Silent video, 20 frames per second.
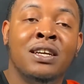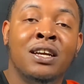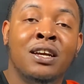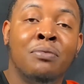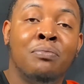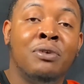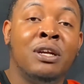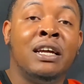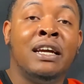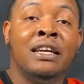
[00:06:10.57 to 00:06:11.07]

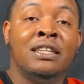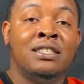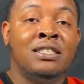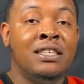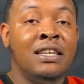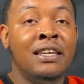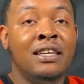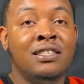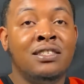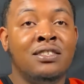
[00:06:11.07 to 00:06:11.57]
But at
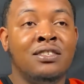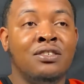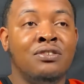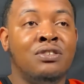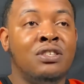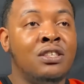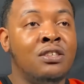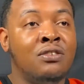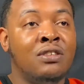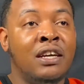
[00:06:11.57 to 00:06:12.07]
6, you're
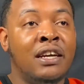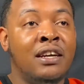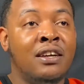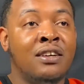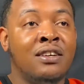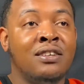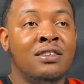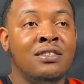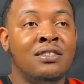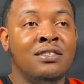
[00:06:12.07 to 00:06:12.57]
still there.
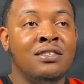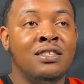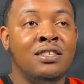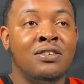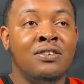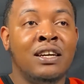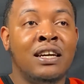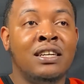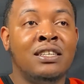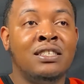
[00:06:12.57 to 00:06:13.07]
You still
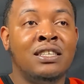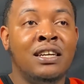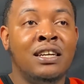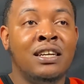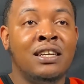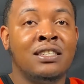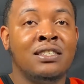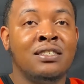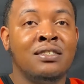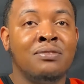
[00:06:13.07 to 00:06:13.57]
got a
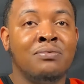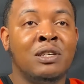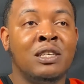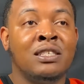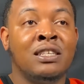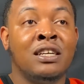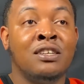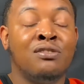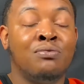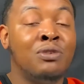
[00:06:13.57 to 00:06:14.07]
chance because
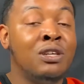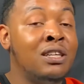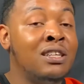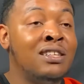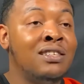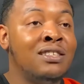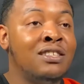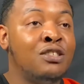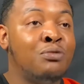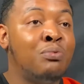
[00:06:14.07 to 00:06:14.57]
guess what?
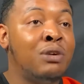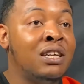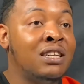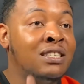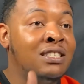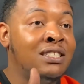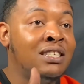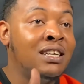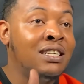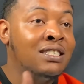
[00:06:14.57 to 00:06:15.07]
The spread is
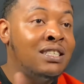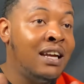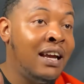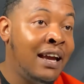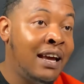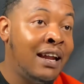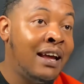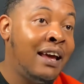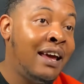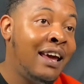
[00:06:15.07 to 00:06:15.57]

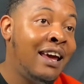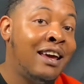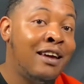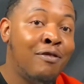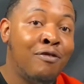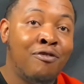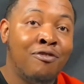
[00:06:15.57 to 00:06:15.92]
6.5.